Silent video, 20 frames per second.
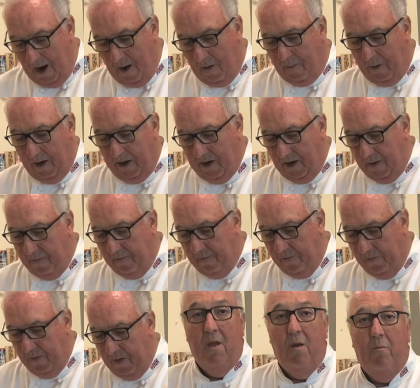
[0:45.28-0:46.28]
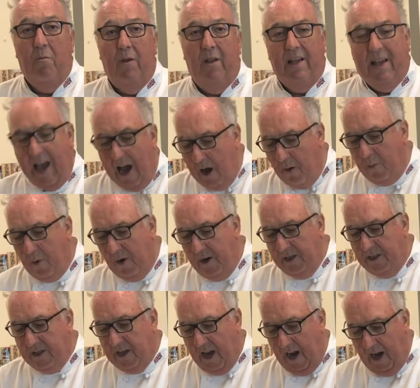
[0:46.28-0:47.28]
opinion. But the cowboy
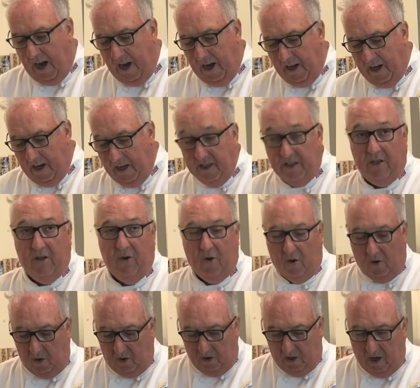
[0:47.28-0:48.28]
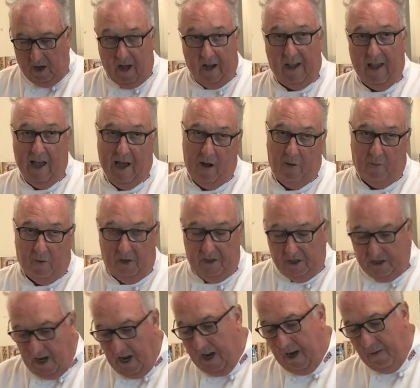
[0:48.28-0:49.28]
steak is called a cowboy
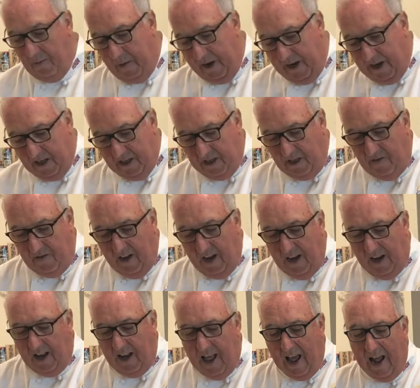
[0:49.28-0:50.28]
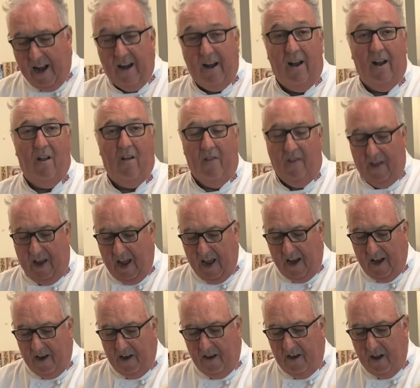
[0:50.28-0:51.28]
steak because of the little handle on the
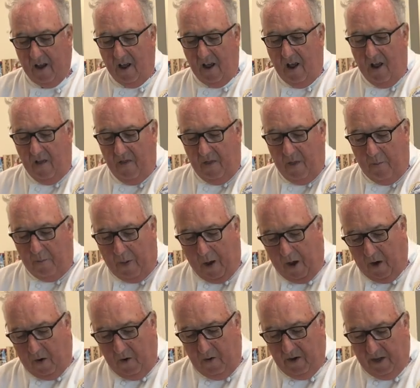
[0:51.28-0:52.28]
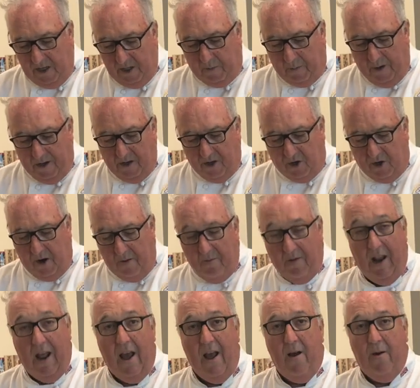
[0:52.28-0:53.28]
end. The bone, it's been trimmed
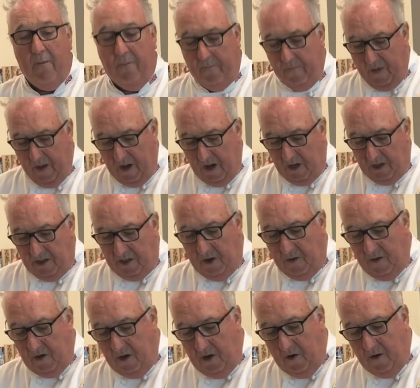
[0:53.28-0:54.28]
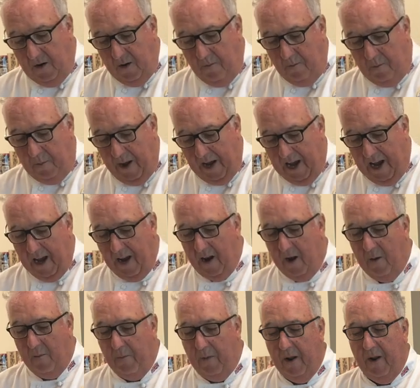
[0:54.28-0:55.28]
down so that you can pick it
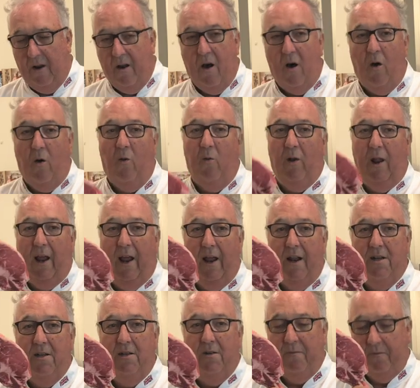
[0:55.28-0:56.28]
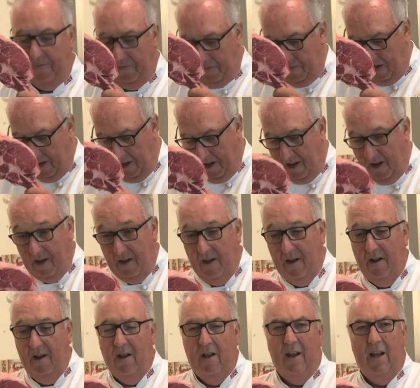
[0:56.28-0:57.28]
up and hold it.
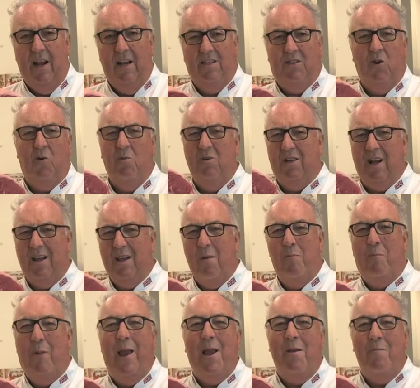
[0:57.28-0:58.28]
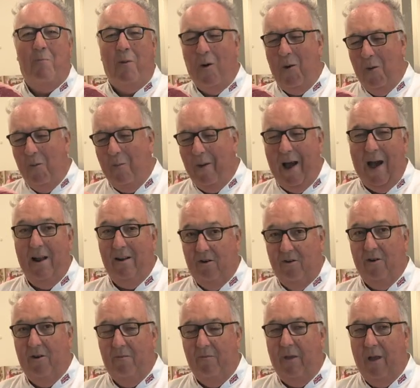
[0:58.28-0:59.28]
It's almost like a ping pong bat,
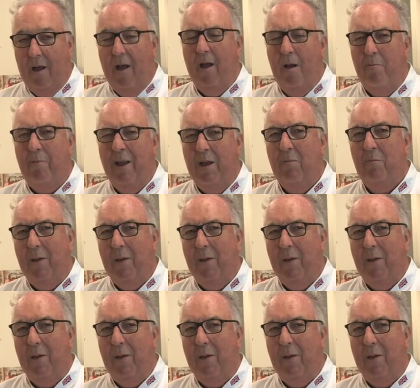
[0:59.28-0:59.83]
or a big